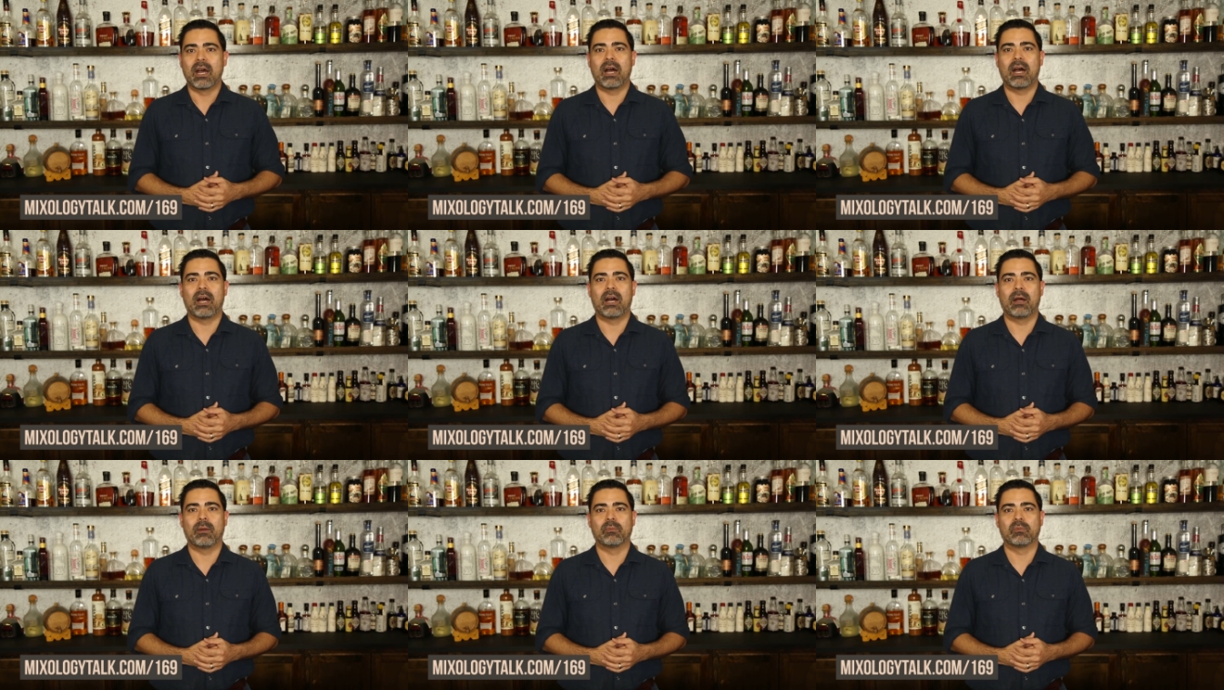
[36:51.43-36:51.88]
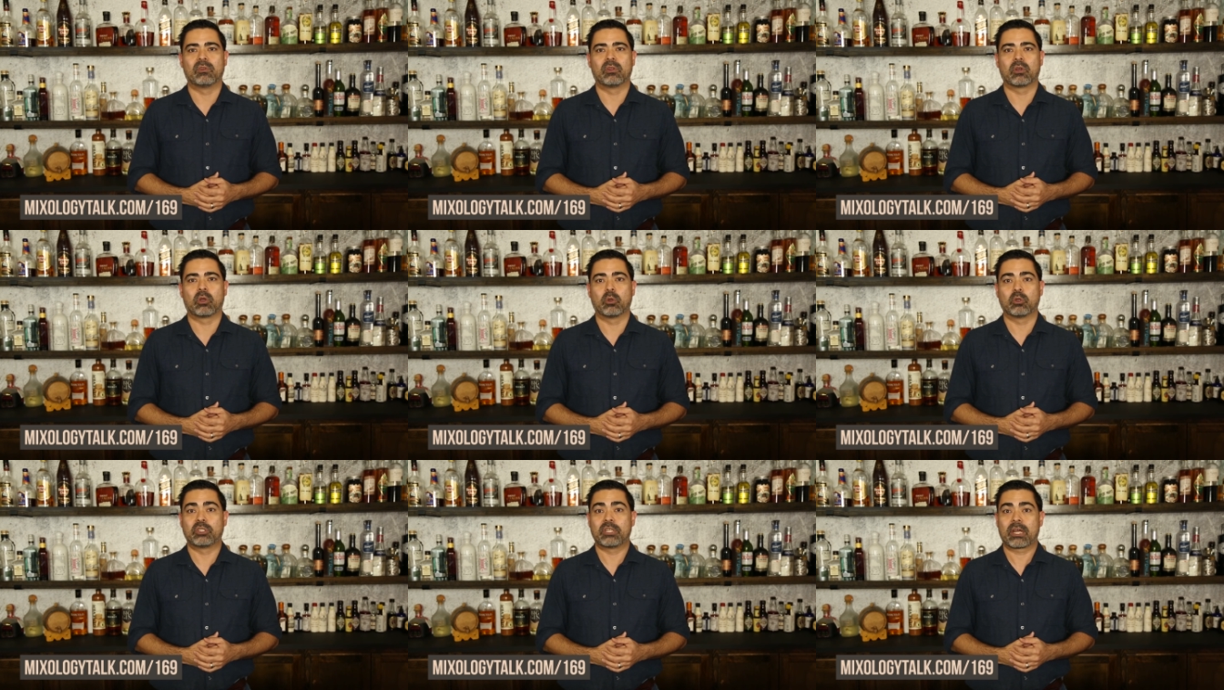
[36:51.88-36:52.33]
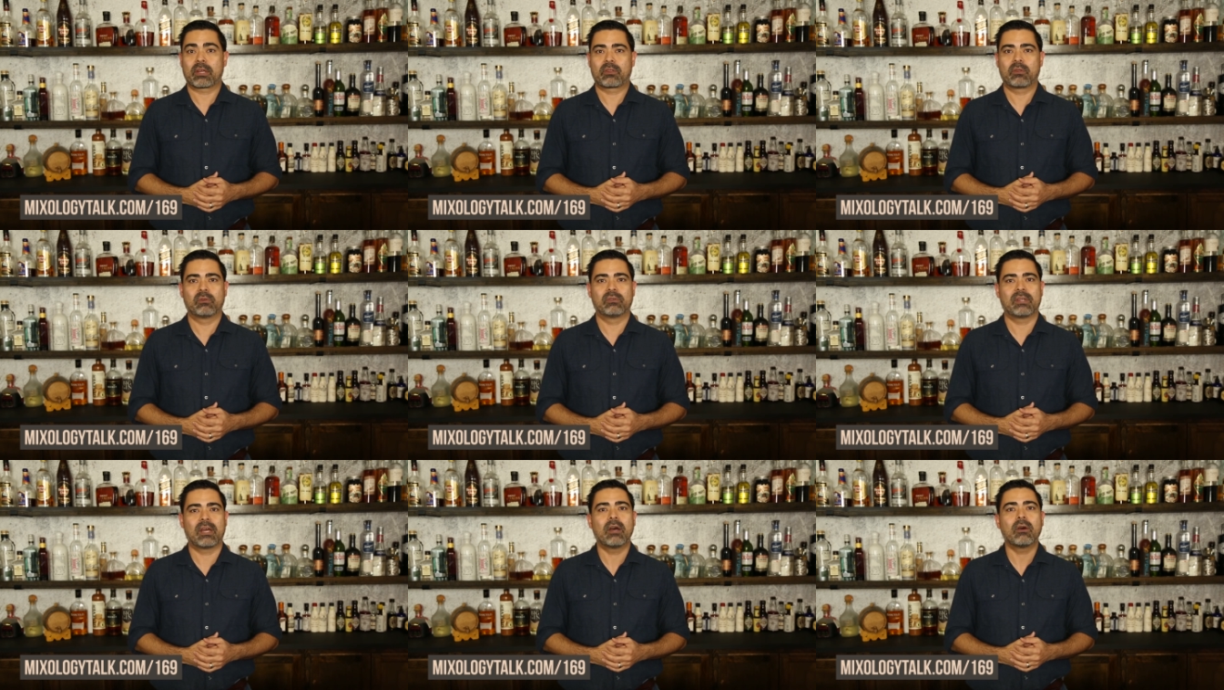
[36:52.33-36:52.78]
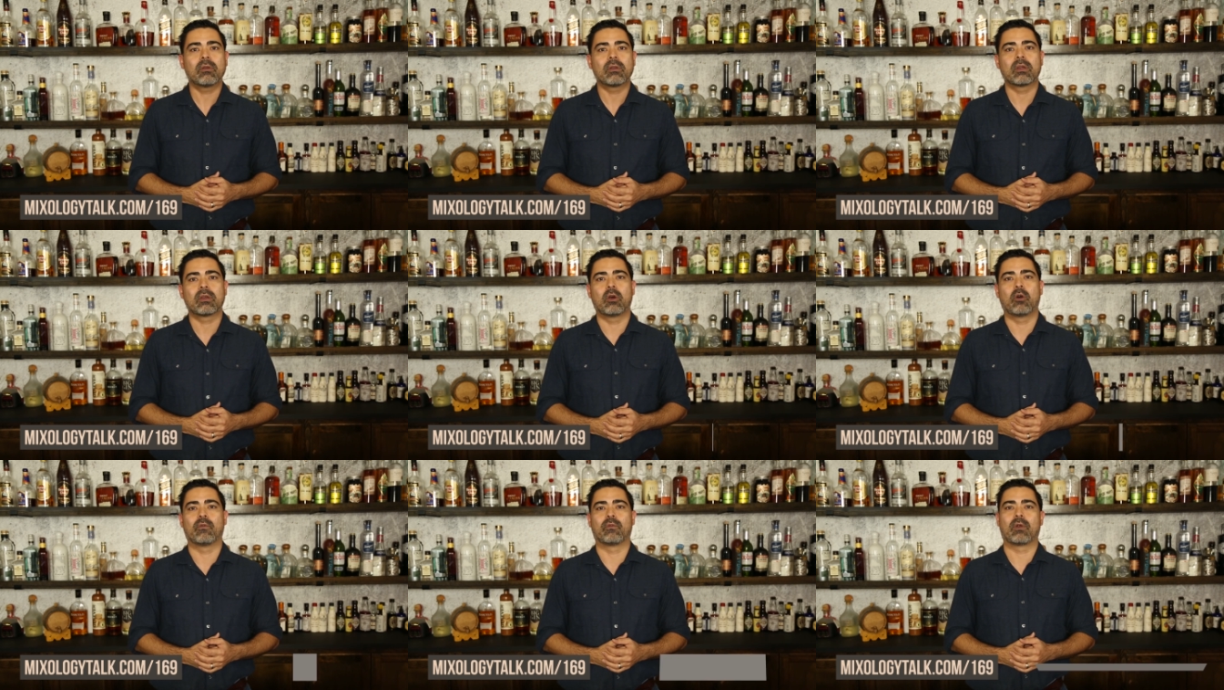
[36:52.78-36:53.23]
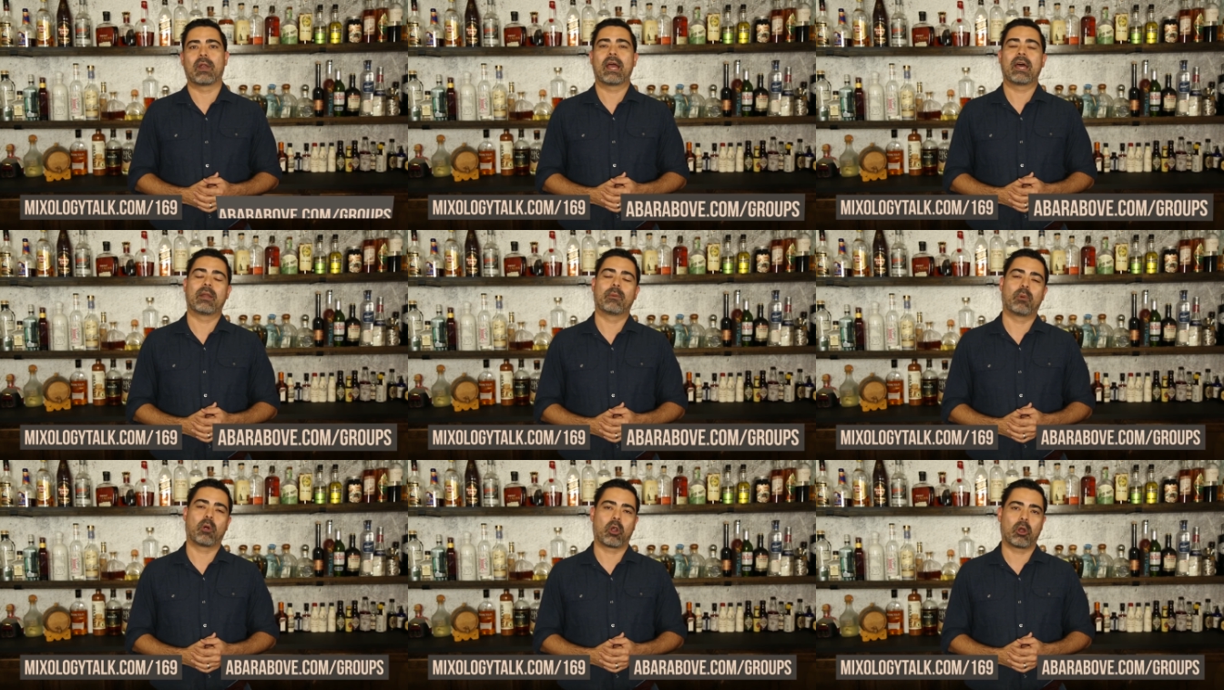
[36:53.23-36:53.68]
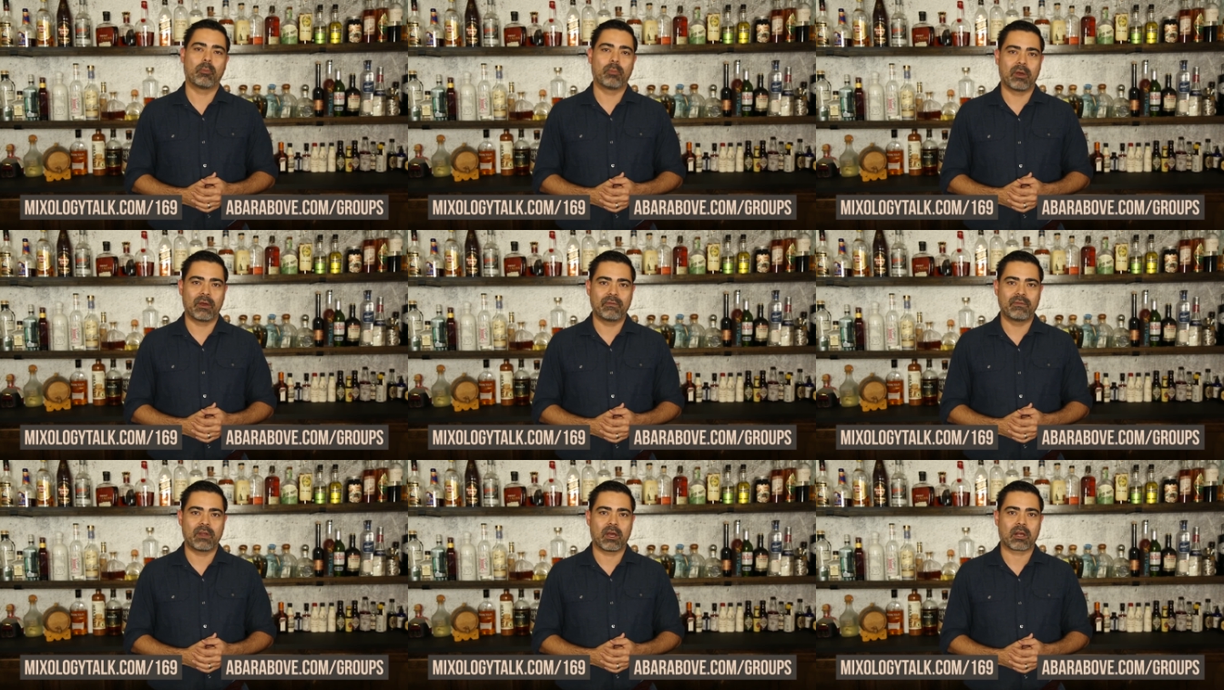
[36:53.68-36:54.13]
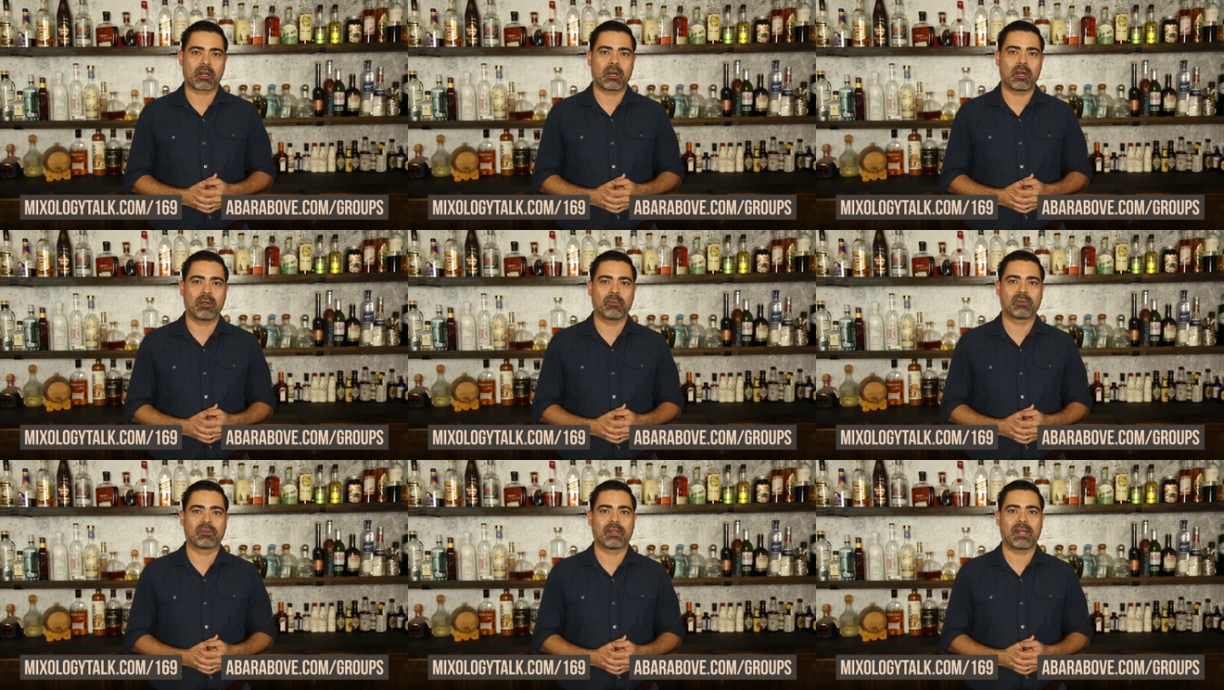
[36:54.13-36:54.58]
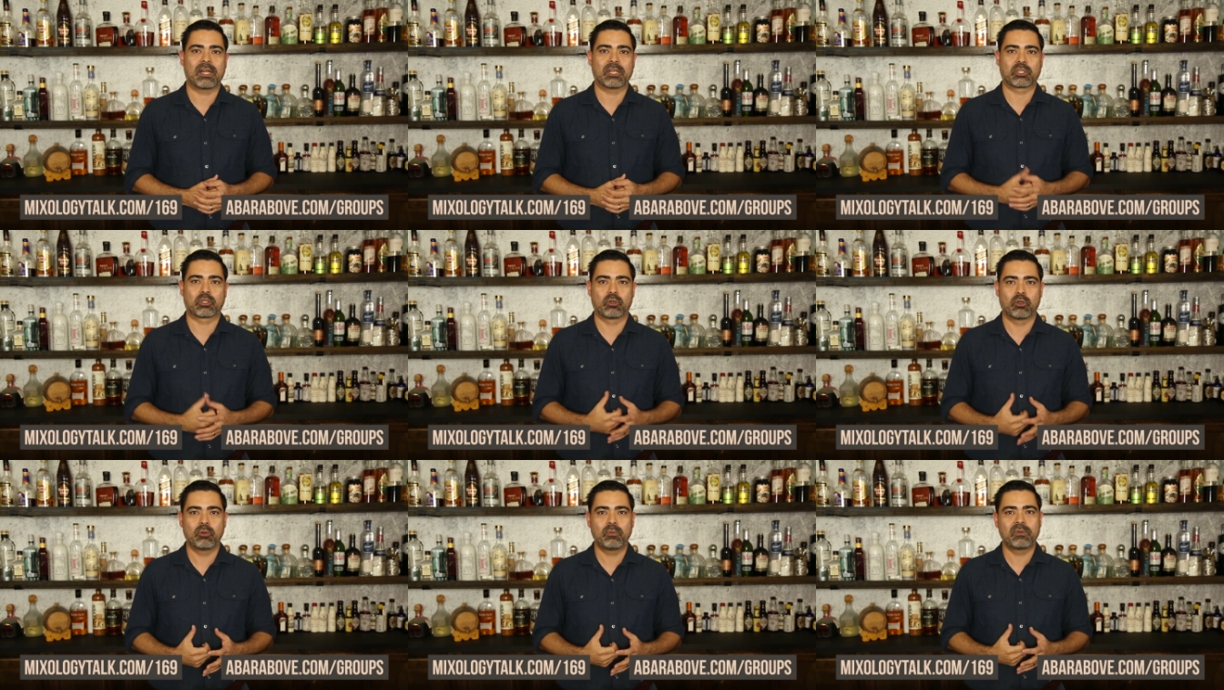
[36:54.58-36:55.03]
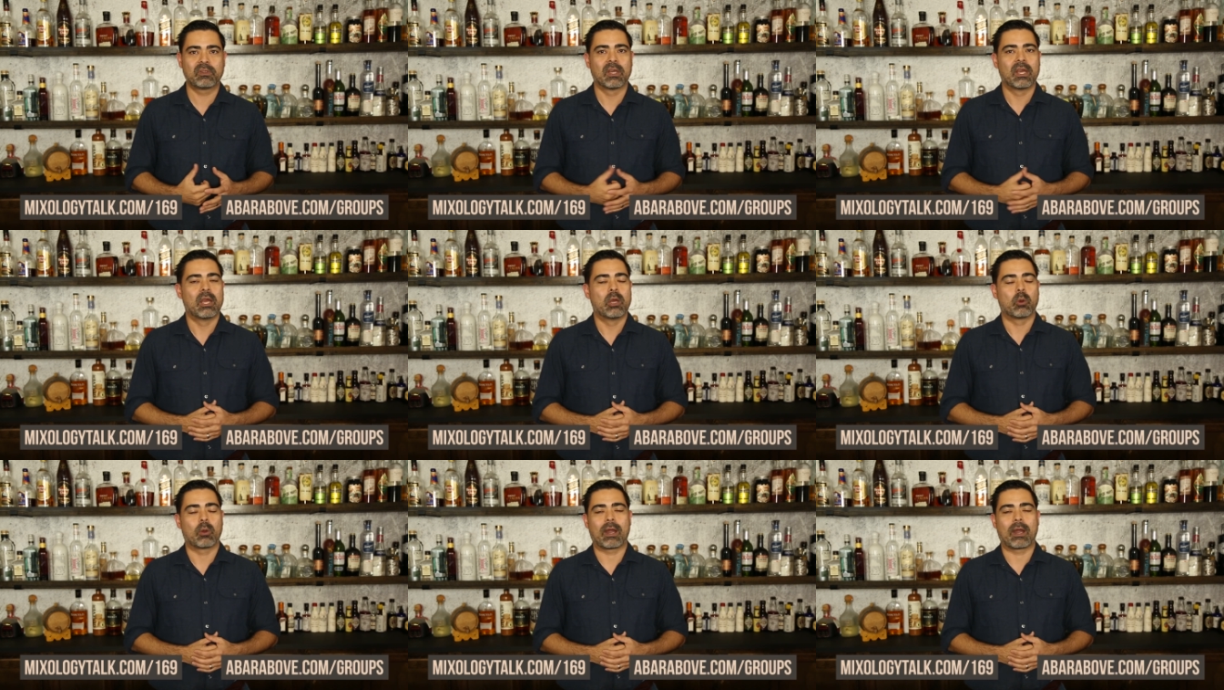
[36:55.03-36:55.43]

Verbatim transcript: Um, so go check those out over at a bar above dot com slash groups.